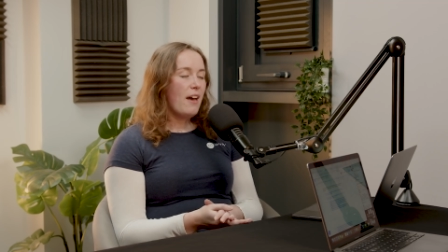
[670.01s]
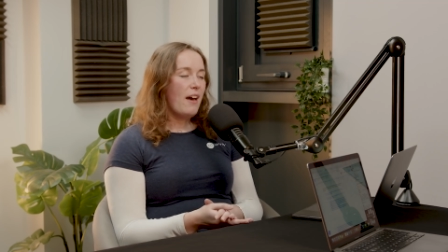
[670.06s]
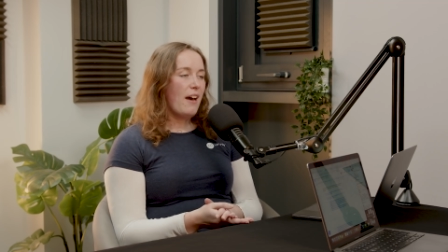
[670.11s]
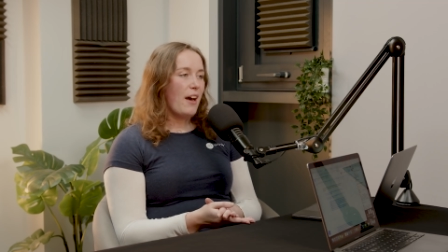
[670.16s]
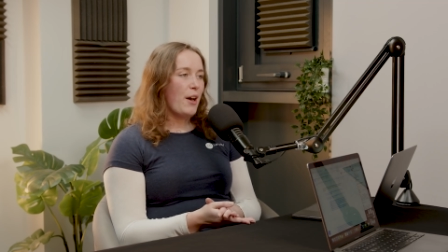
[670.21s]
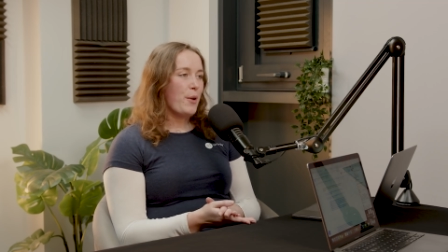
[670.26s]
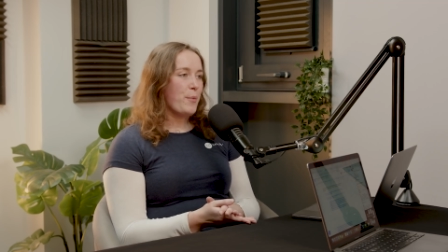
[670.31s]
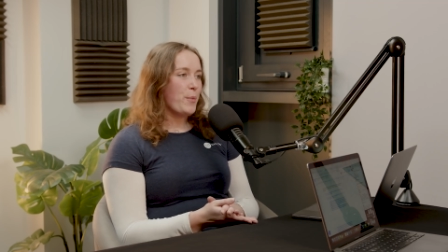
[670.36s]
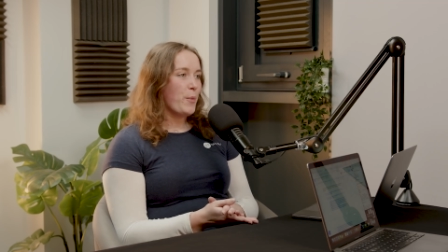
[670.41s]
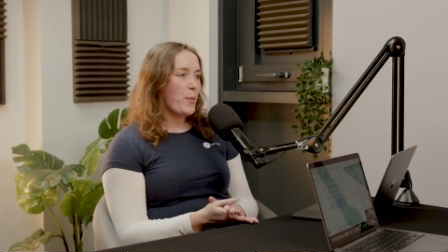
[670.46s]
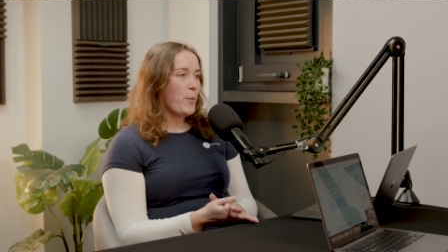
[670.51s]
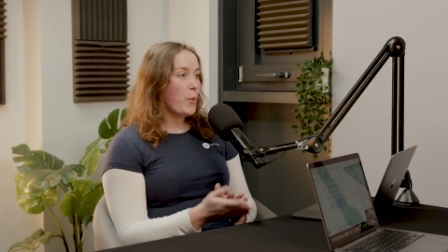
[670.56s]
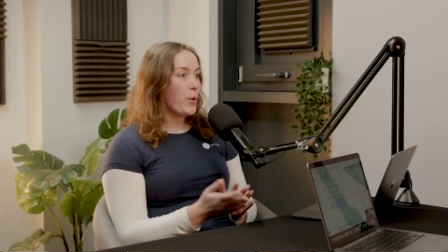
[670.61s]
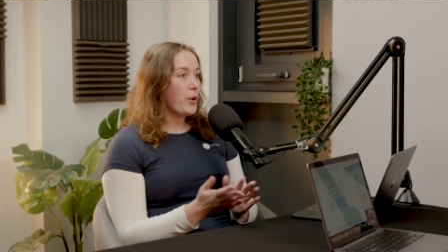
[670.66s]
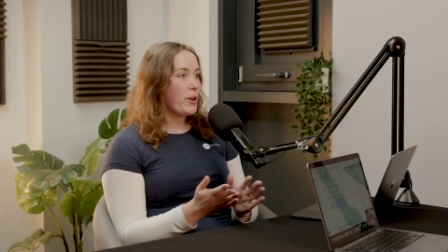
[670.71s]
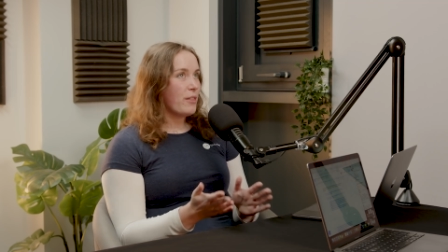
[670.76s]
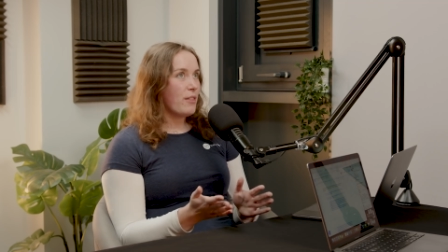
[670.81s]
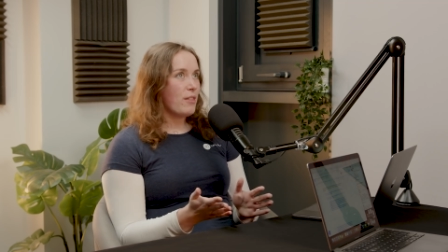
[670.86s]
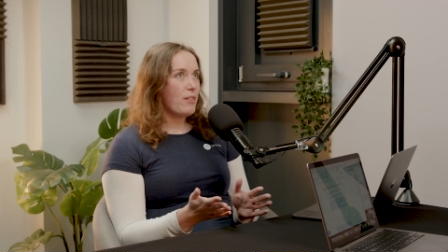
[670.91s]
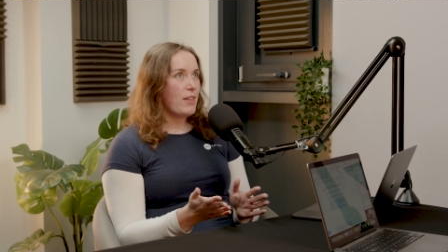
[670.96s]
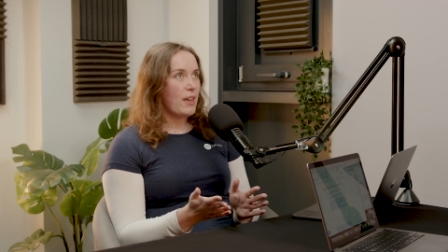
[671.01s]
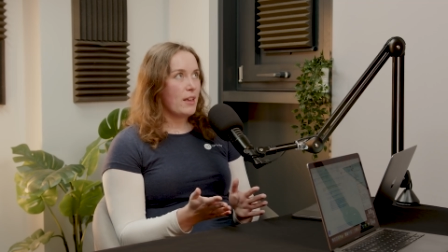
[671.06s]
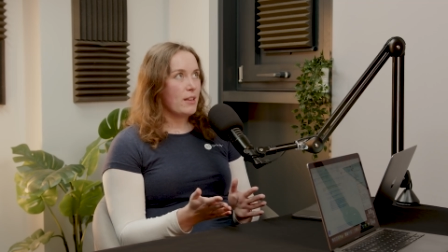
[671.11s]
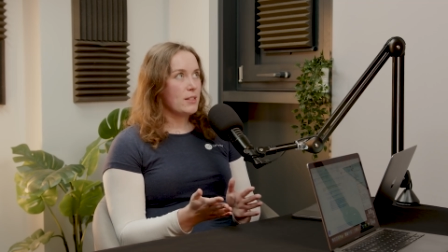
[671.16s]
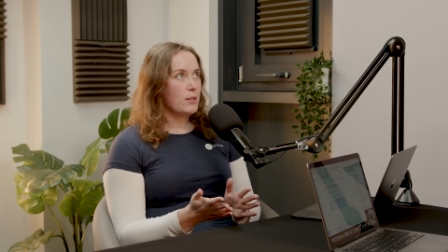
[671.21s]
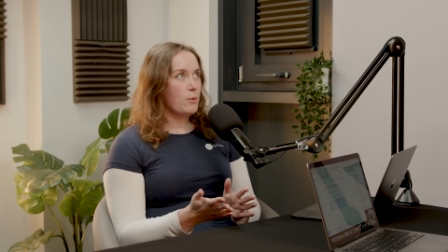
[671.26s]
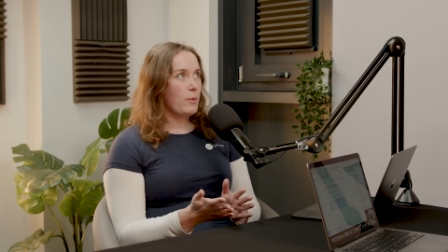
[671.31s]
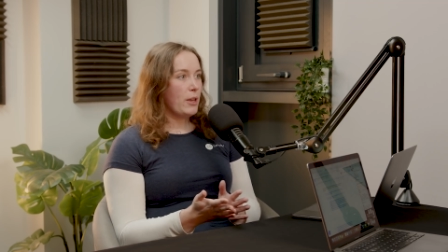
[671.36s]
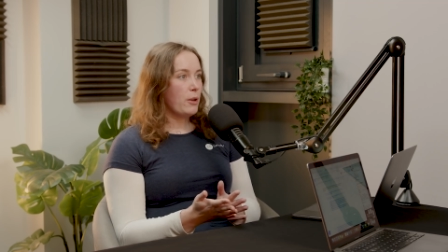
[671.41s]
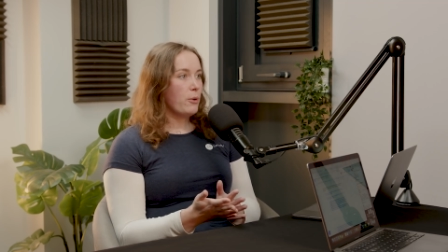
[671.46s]
One of the
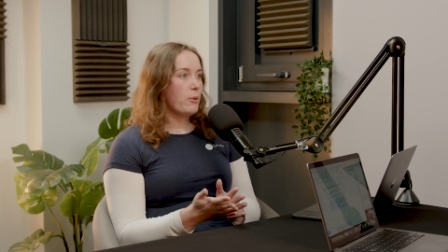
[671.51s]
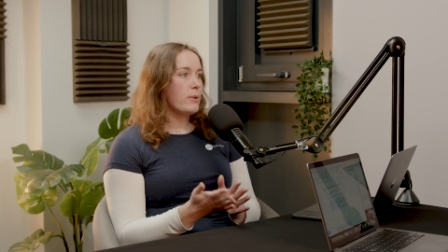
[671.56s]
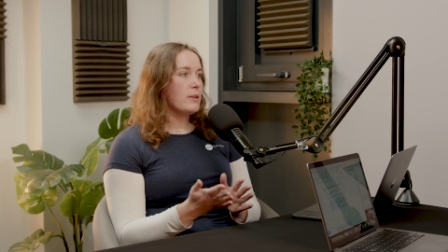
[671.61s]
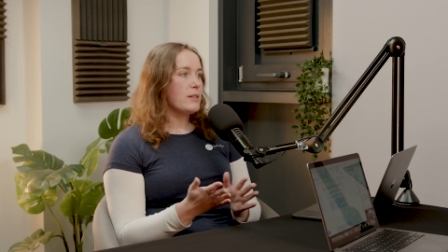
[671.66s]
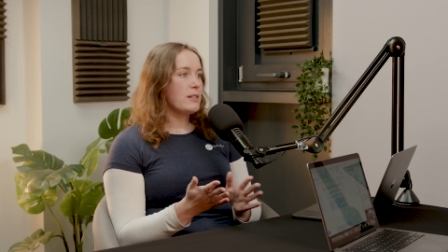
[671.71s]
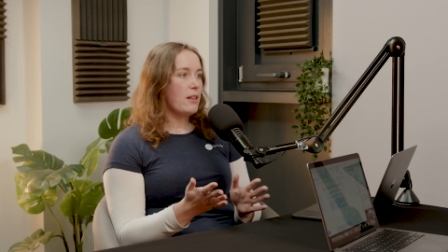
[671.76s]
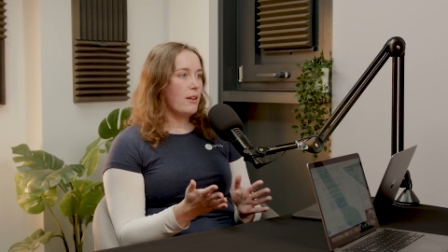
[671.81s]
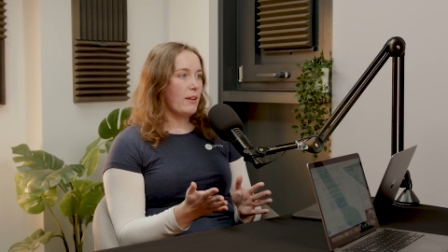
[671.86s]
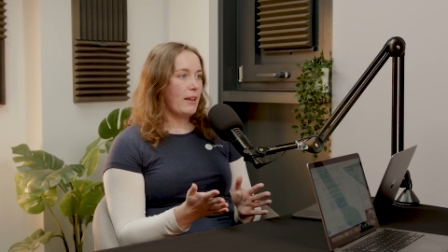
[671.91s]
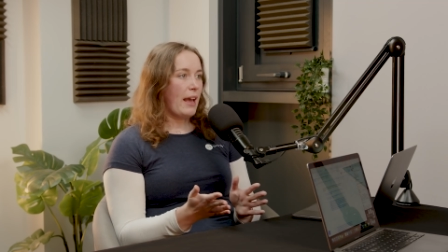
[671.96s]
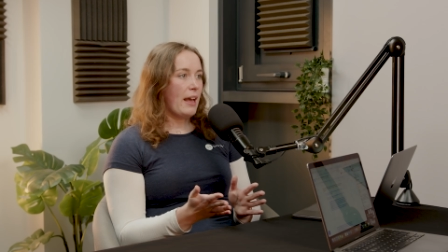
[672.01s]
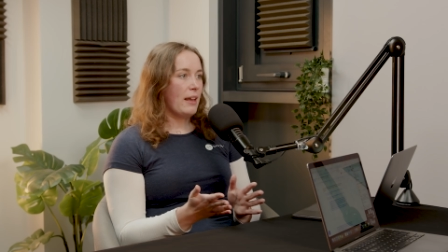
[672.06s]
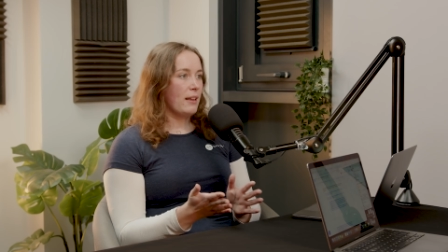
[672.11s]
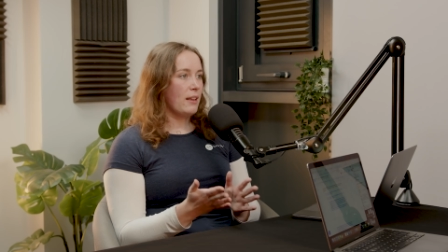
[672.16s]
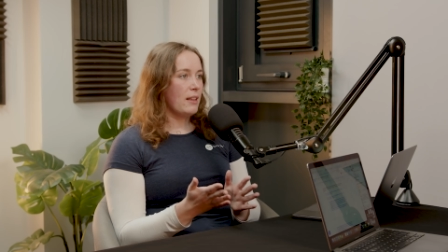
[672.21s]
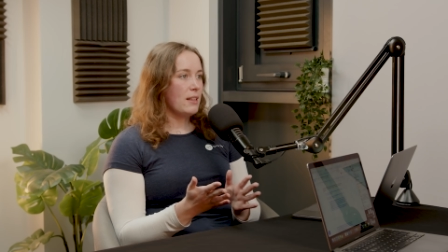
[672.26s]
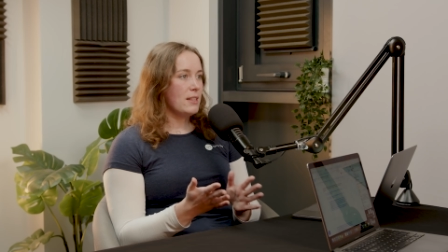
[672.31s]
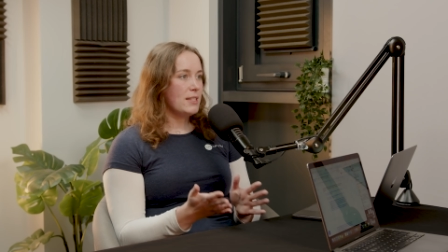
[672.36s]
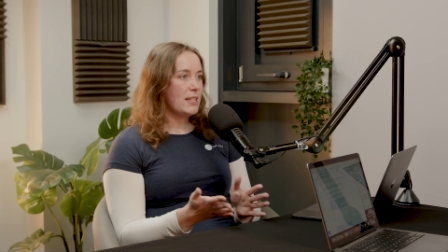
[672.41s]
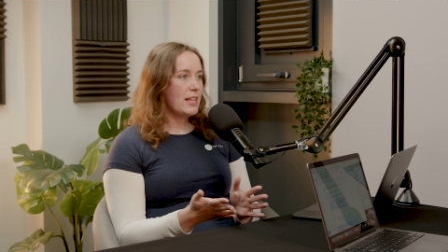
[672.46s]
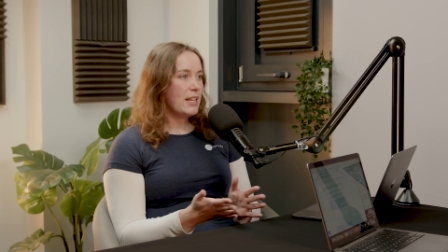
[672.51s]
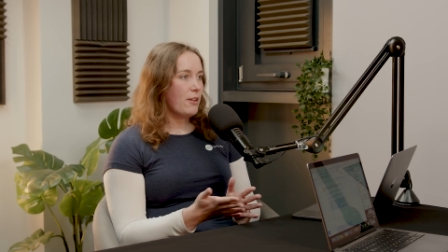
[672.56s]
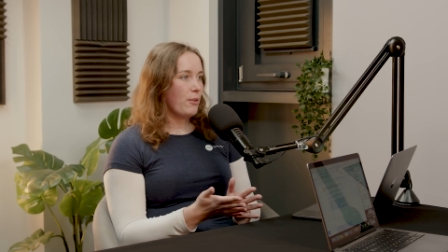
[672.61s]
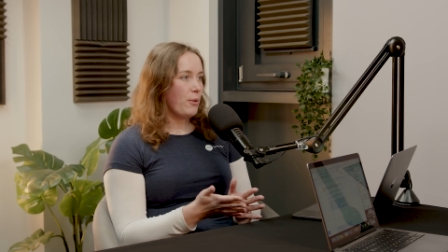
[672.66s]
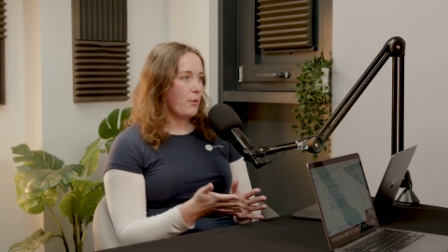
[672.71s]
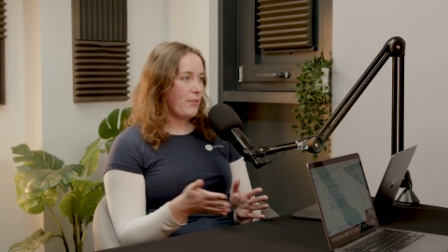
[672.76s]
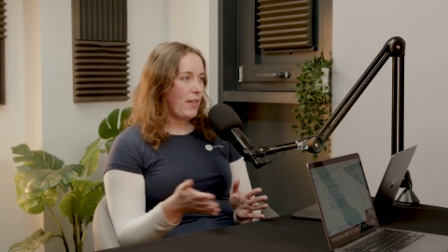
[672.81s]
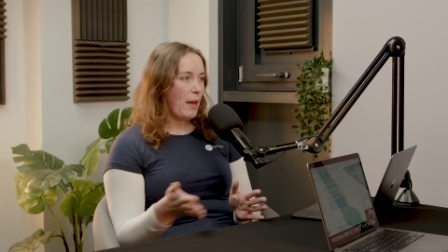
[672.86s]
things that we always look at and consider of